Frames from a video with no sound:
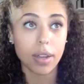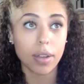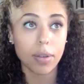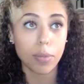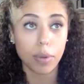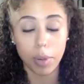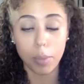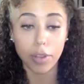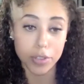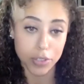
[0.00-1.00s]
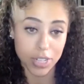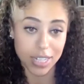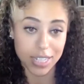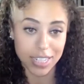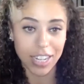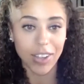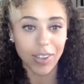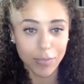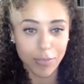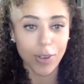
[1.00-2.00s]
one of my brothers did
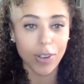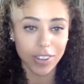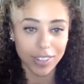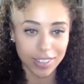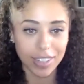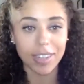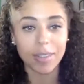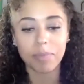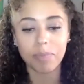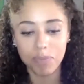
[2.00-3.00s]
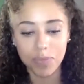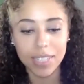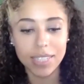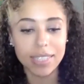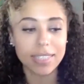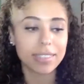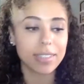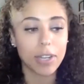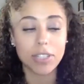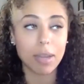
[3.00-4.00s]
for
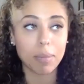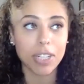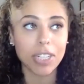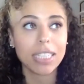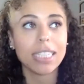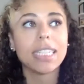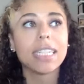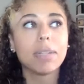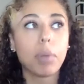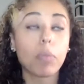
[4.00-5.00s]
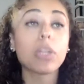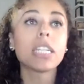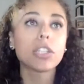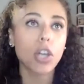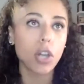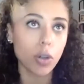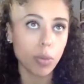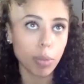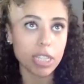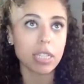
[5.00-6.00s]
a summer. But we did go,
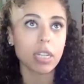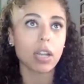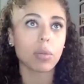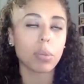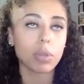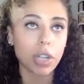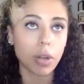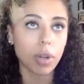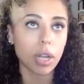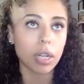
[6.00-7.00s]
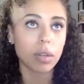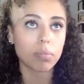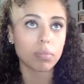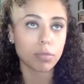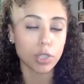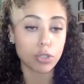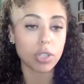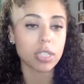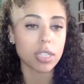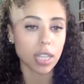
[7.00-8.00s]
my synagogue, we would go on
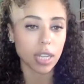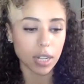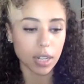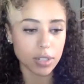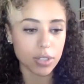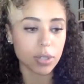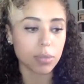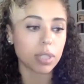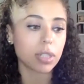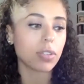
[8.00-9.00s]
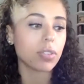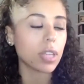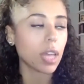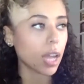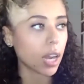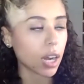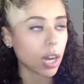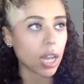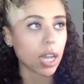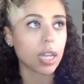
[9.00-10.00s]
retreats there. So we'd go
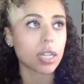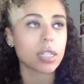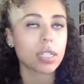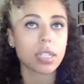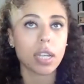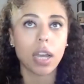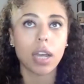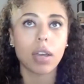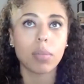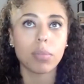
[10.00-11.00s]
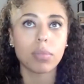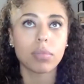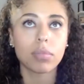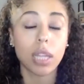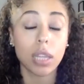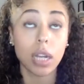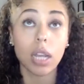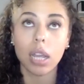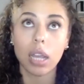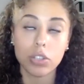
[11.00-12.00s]
there, and then
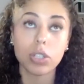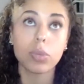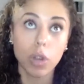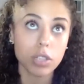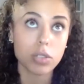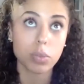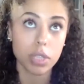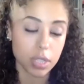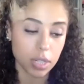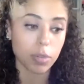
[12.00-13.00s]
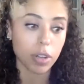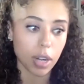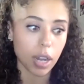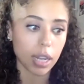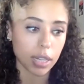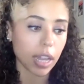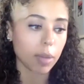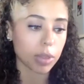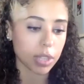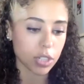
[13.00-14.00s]
I actually worked one summer at a
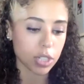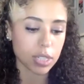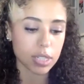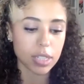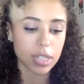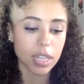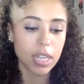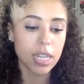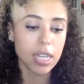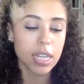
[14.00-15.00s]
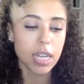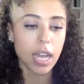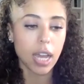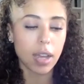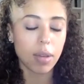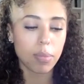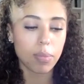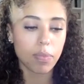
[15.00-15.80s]
camp at the JCC. Um,